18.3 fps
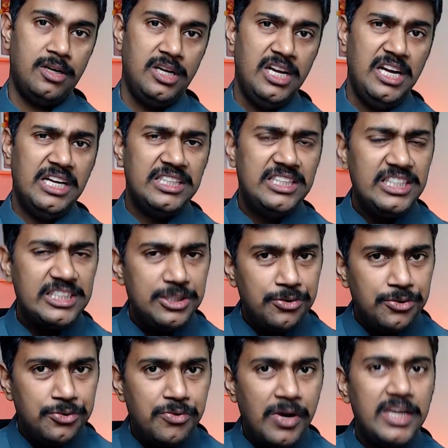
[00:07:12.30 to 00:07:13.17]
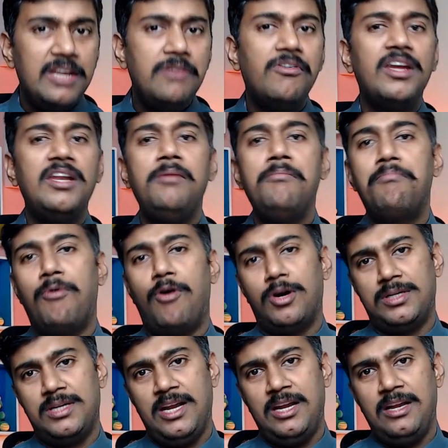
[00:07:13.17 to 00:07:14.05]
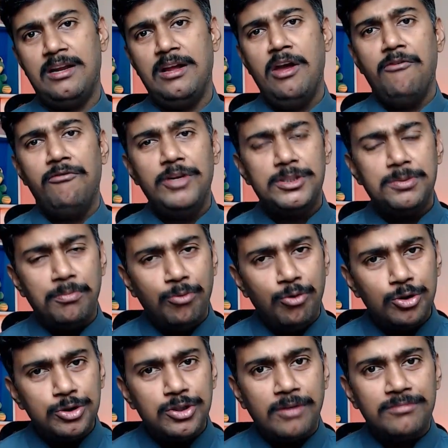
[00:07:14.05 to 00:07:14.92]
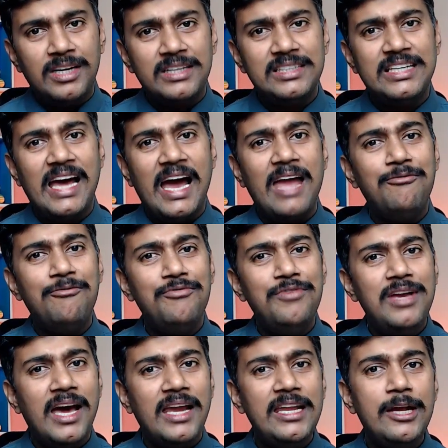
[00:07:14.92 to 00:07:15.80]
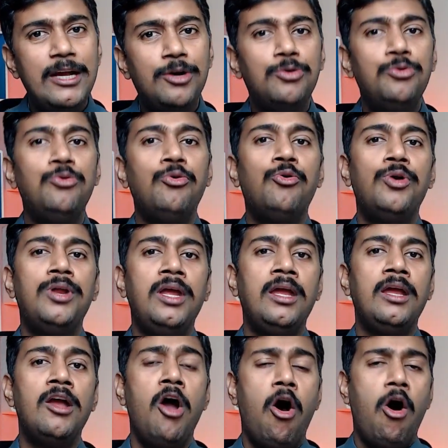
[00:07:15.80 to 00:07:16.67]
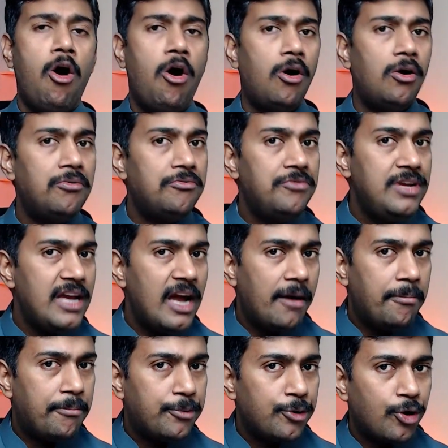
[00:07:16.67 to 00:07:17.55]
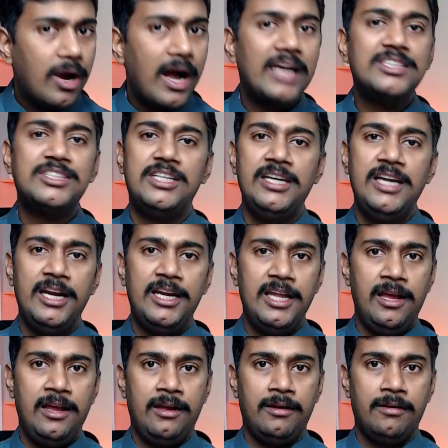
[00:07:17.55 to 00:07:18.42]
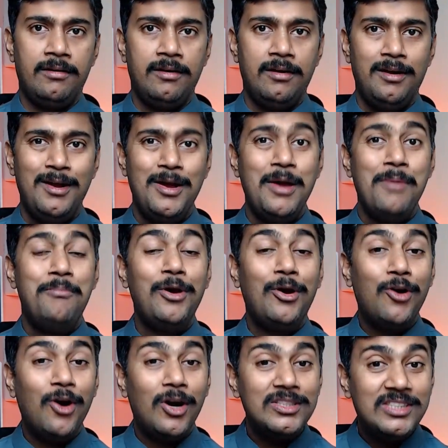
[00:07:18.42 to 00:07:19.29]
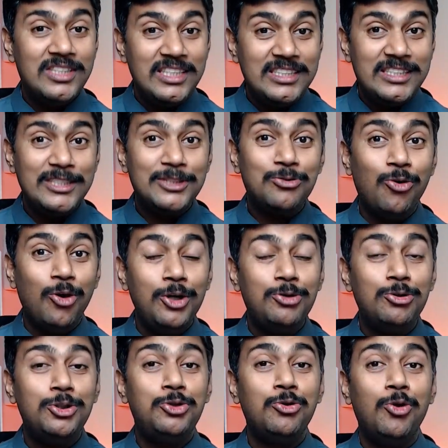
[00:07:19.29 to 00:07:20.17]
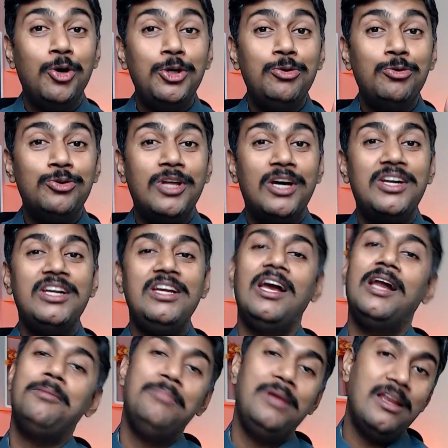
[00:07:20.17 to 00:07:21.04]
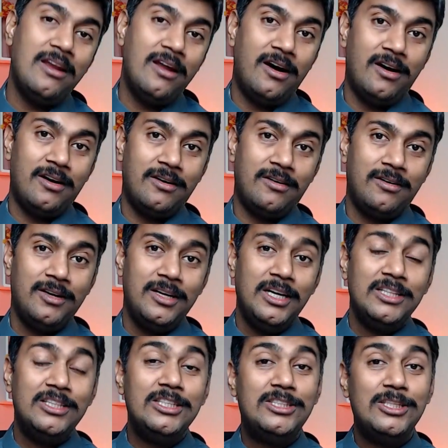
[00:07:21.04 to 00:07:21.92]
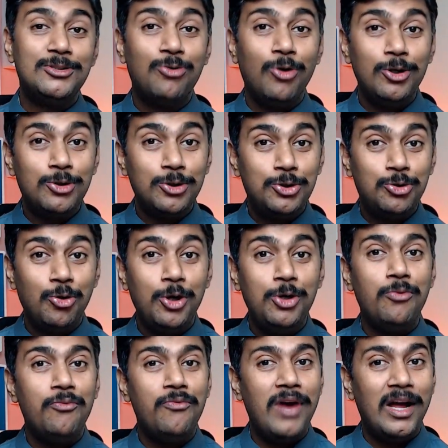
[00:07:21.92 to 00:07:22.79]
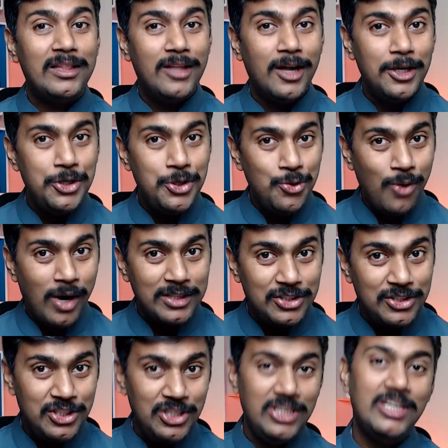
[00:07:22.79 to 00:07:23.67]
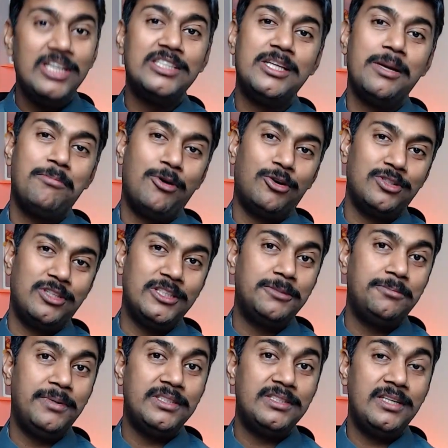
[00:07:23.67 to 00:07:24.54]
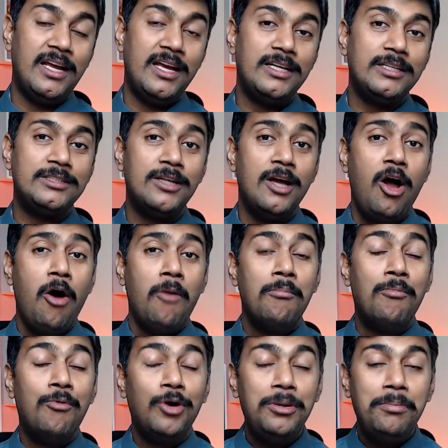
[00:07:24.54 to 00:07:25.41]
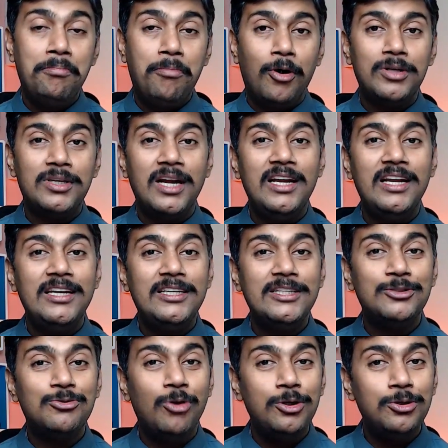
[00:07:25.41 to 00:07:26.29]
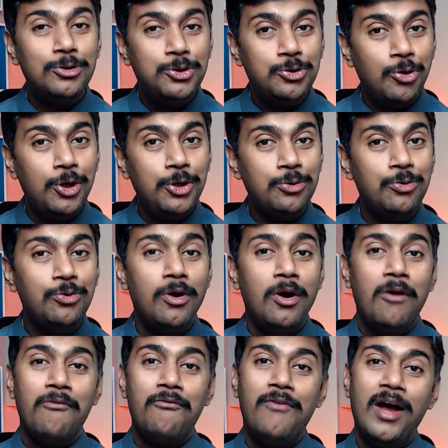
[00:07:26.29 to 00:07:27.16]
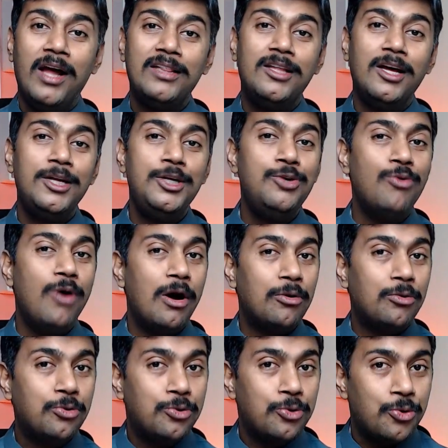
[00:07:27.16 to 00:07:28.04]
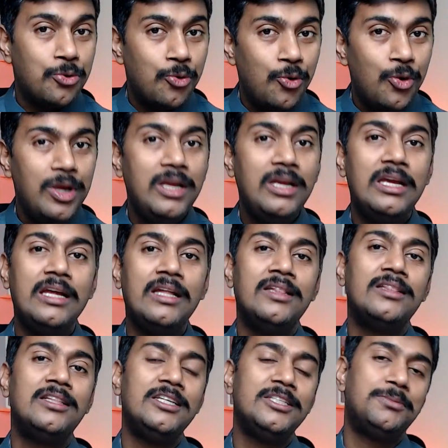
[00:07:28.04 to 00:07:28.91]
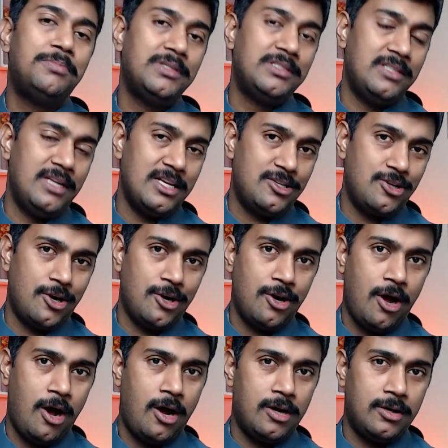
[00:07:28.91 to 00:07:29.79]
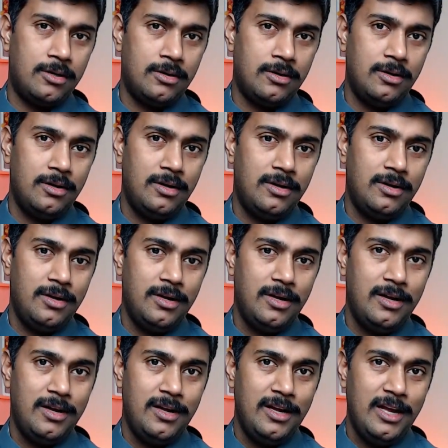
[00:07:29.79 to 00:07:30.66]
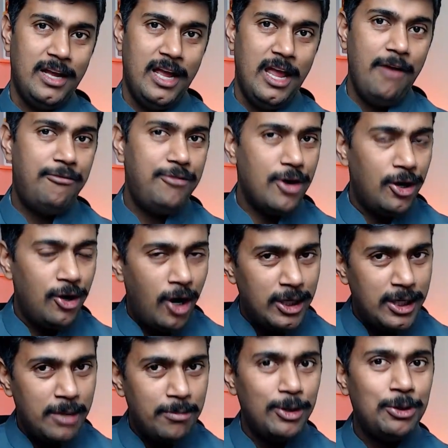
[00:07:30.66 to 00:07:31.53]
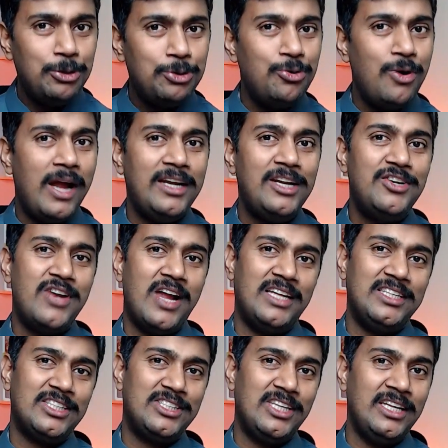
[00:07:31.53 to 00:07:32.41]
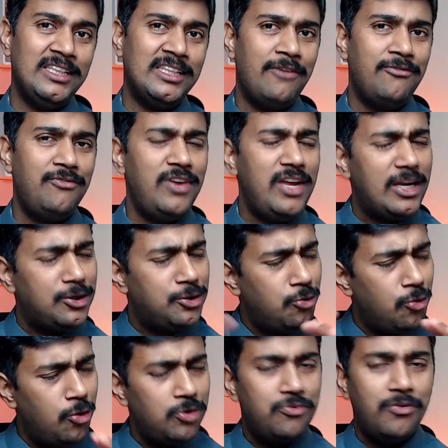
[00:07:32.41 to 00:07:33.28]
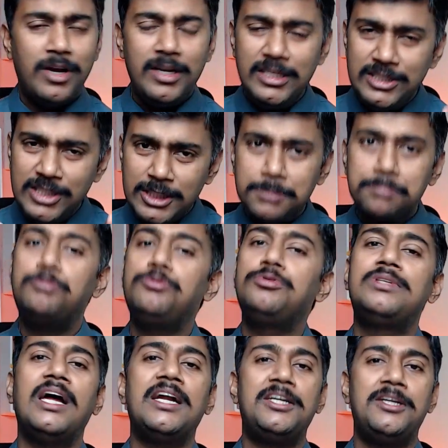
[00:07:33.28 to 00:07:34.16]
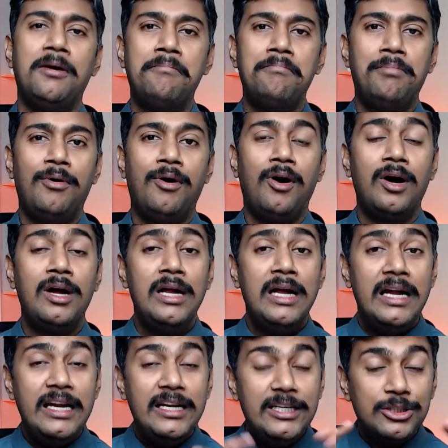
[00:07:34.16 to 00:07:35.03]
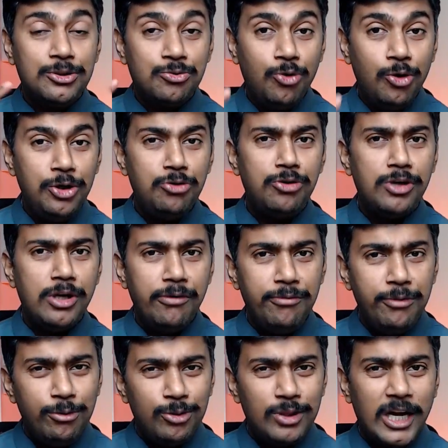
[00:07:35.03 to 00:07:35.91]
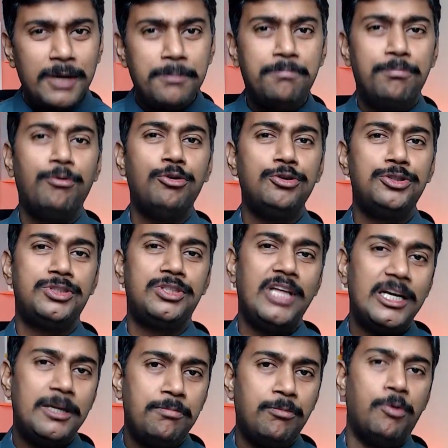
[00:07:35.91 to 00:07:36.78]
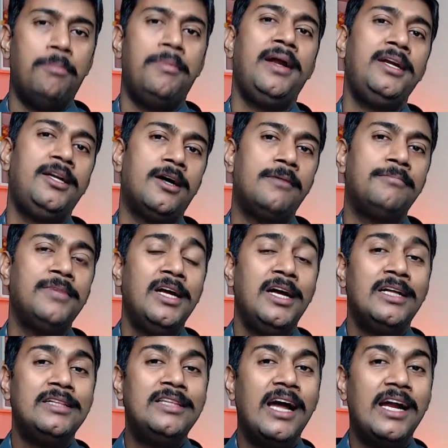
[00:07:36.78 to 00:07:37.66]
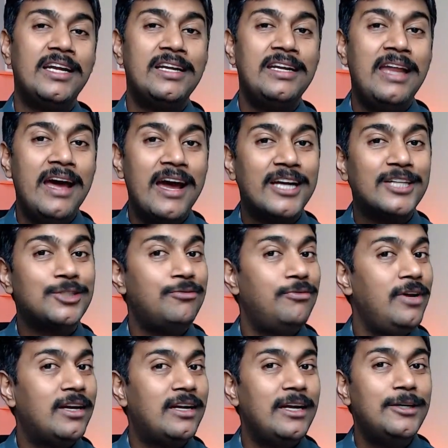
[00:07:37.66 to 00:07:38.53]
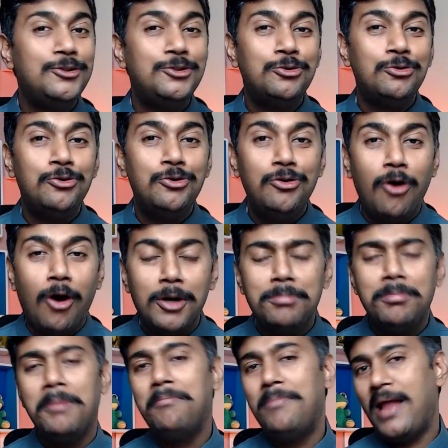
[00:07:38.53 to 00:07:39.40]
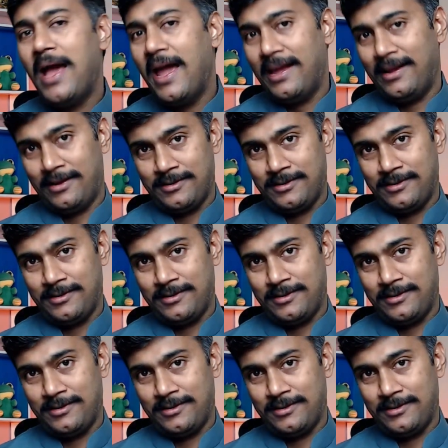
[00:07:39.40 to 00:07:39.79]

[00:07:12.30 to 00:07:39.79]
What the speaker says: This is very, very important, which most of the time we are ignoring or we are procrastinating, because this is going to show you the real mirror. This is going to show you whether you are serious about this business. More importantly, it is going to show you whether you are growing in this business or not. If you are not able to do any transaction in the week, don't worry, just put that number. It is going to give you that push, that momentum, that next week it should not be blank.